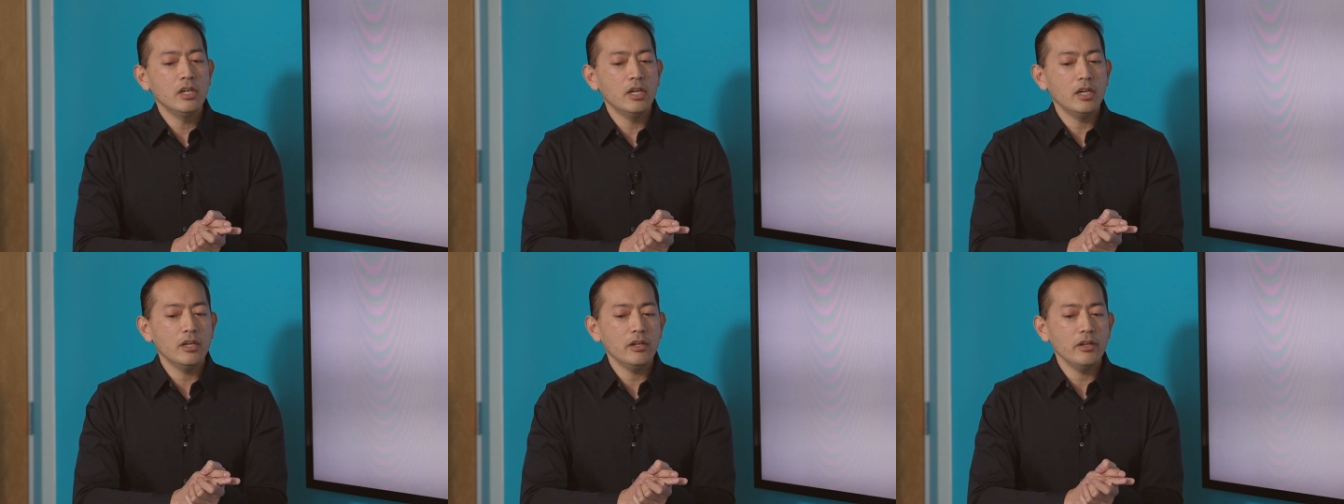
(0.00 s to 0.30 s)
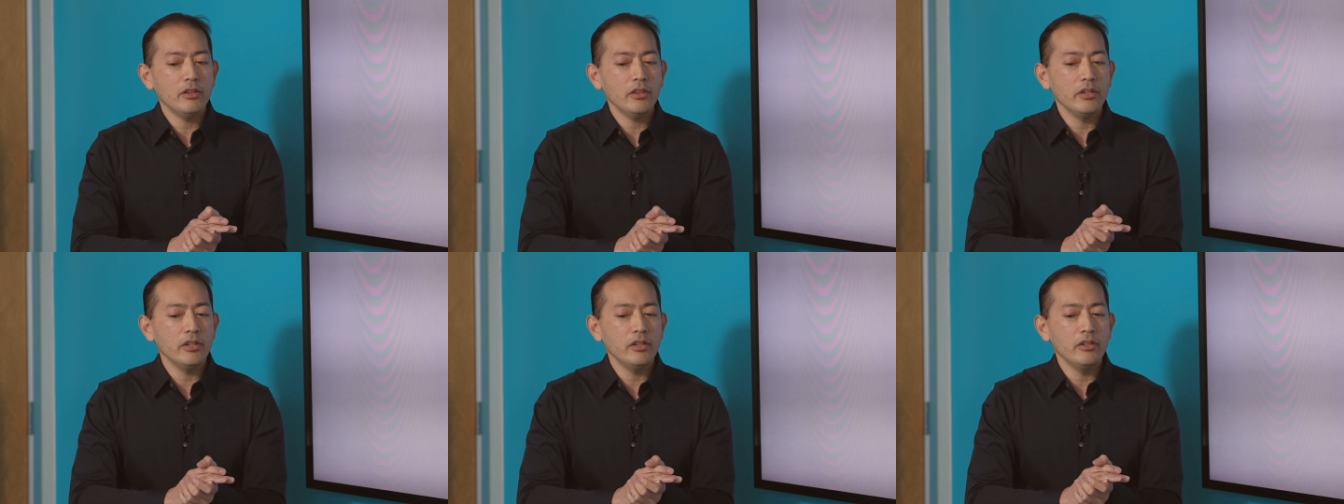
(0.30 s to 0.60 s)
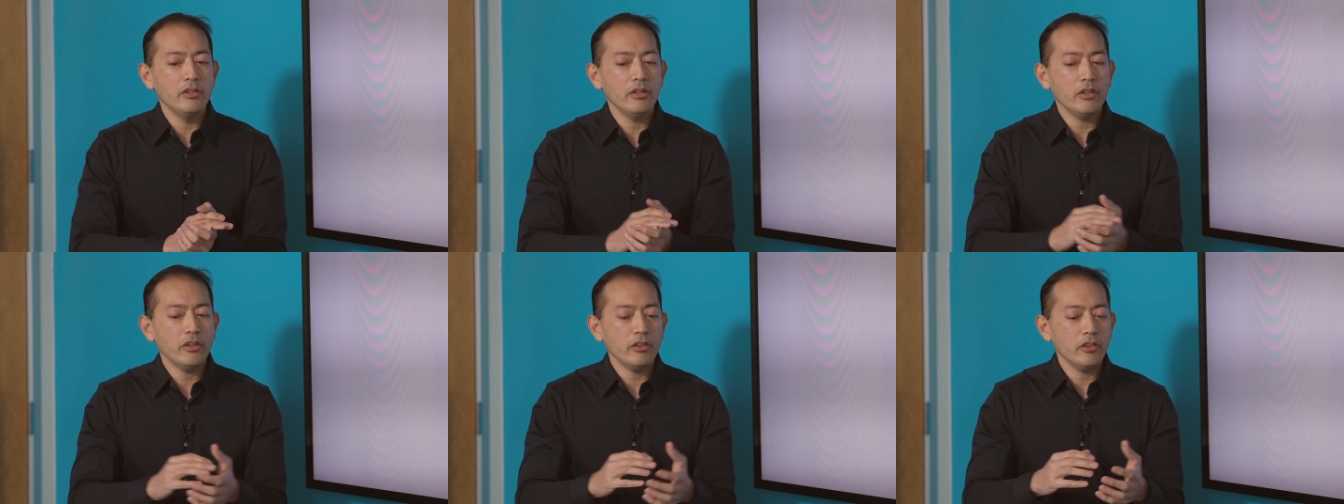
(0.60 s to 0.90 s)
uh,
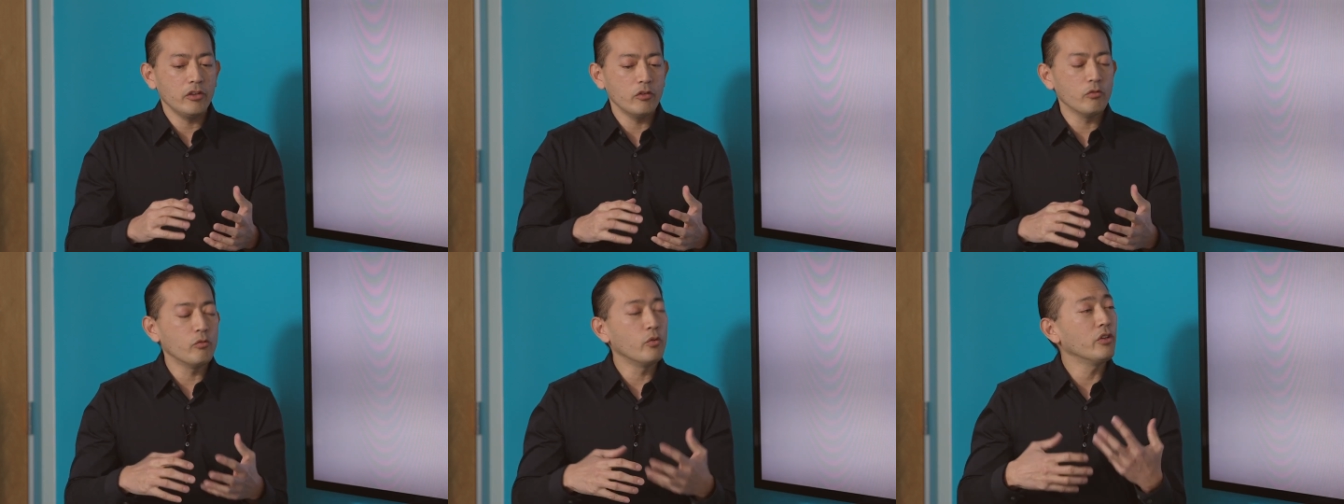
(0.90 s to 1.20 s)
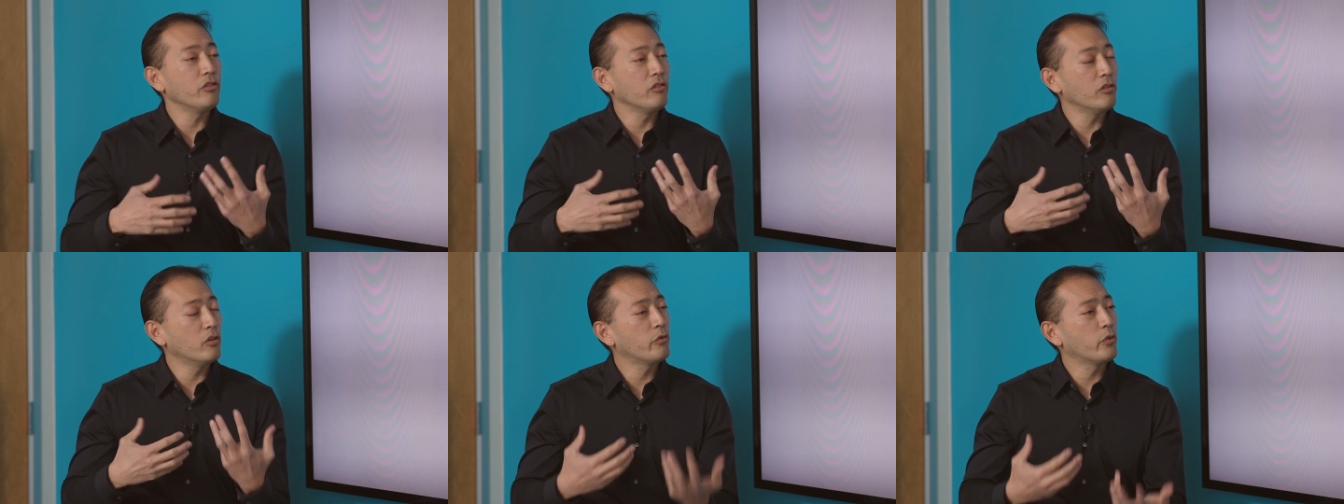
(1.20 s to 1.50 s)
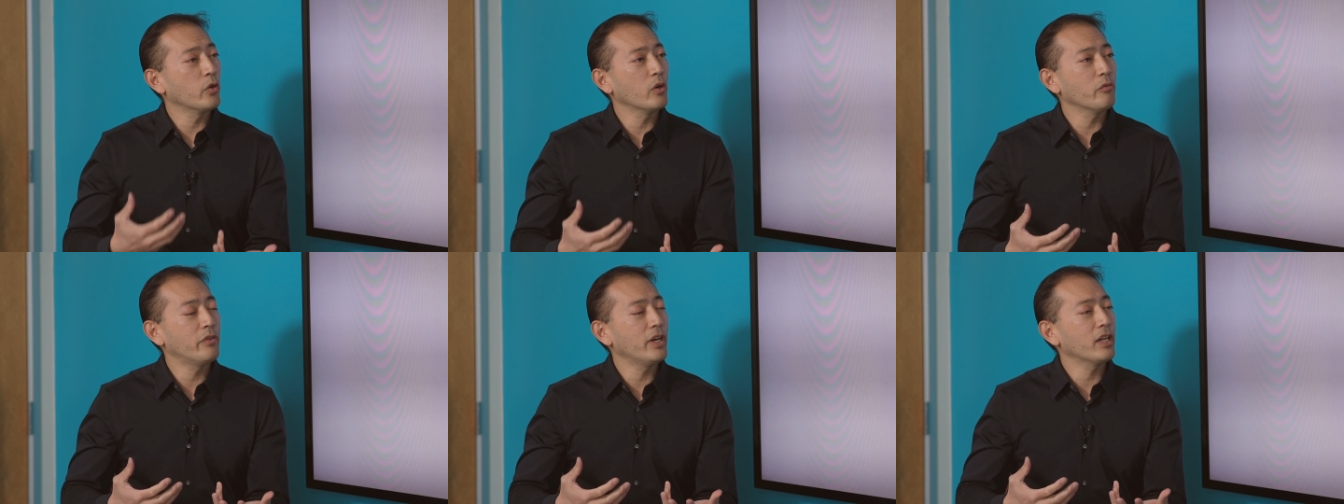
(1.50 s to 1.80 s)
then the original
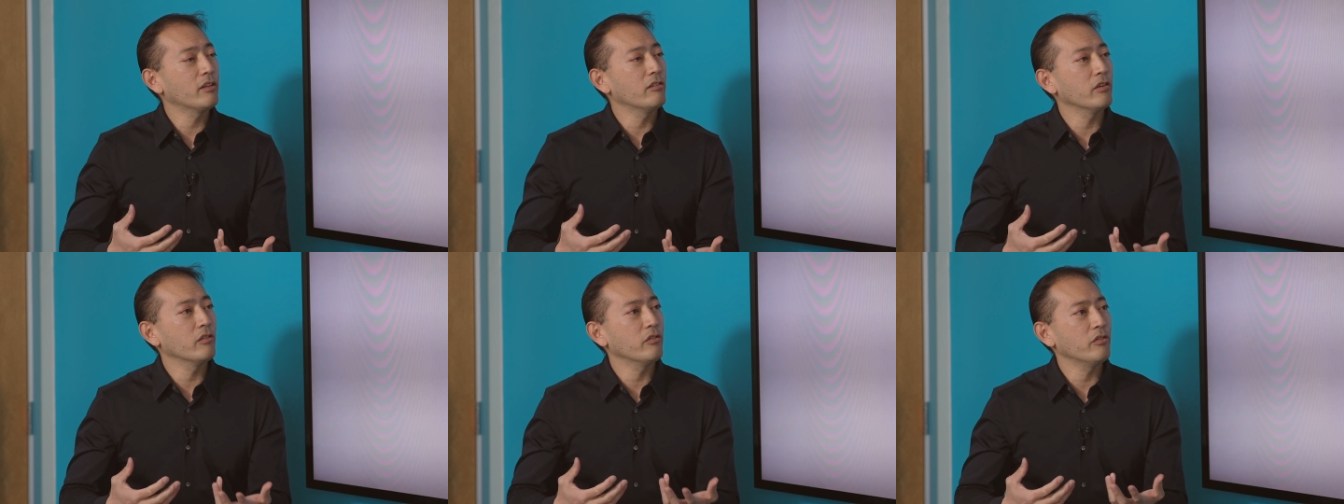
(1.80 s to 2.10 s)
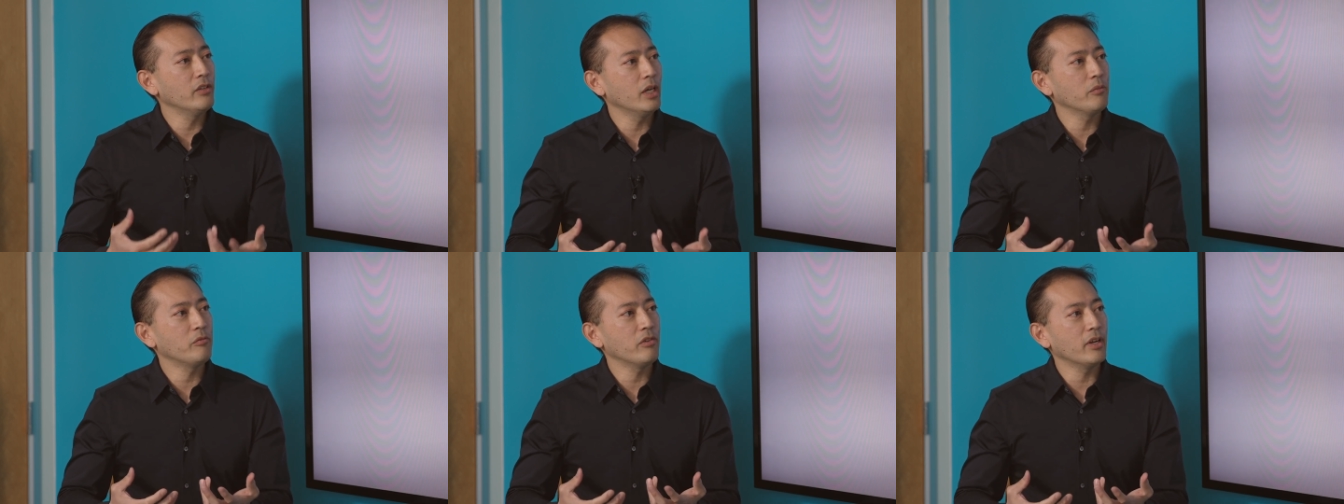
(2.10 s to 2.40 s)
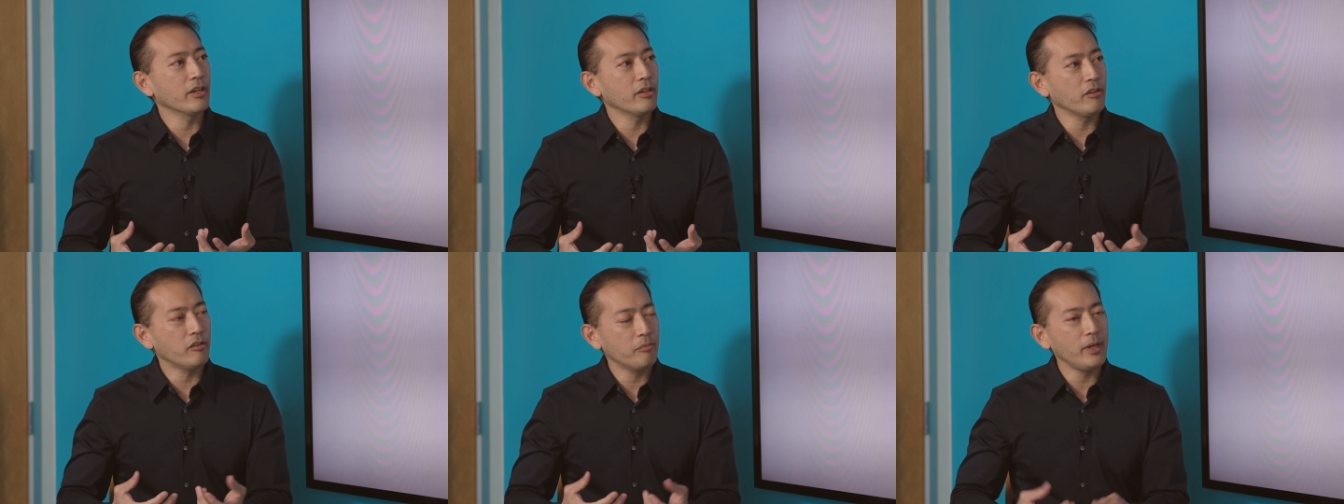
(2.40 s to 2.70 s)
form factor of
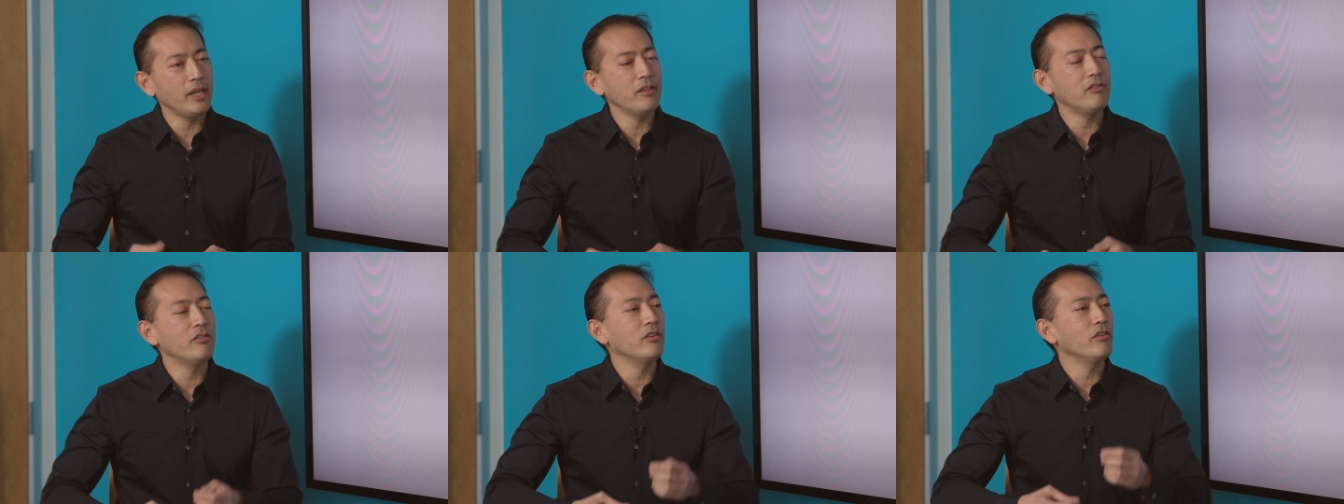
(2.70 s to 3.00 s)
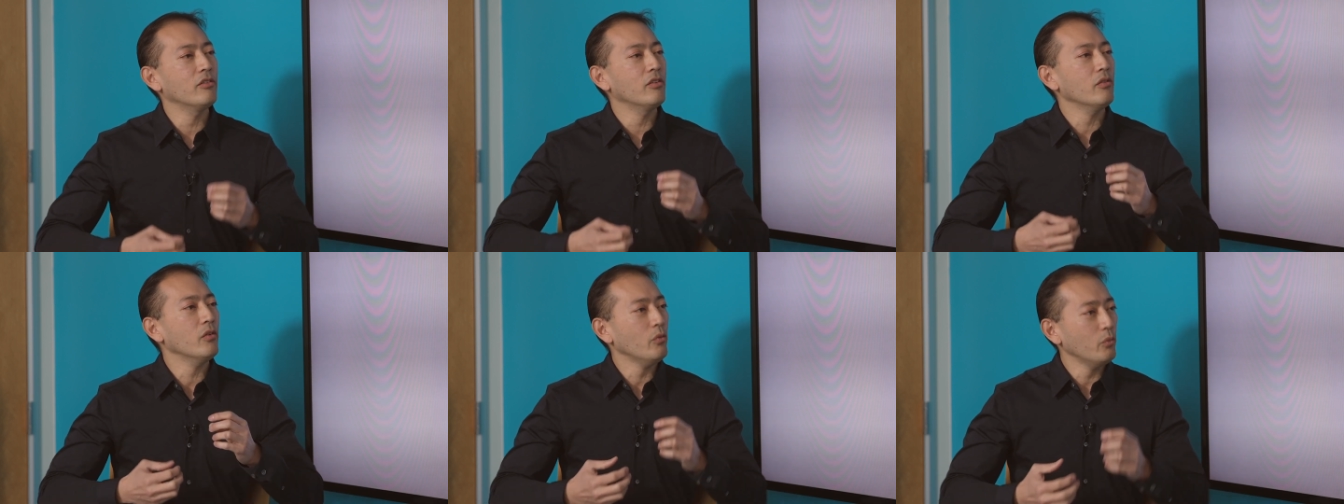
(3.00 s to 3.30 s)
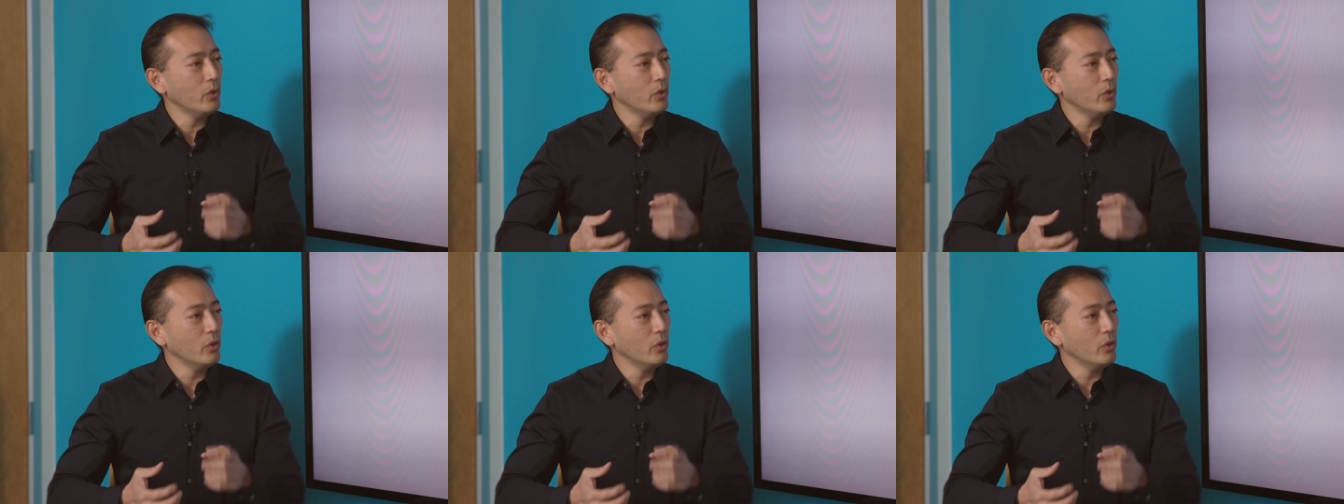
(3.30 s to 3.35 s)
Snapdragon Spaces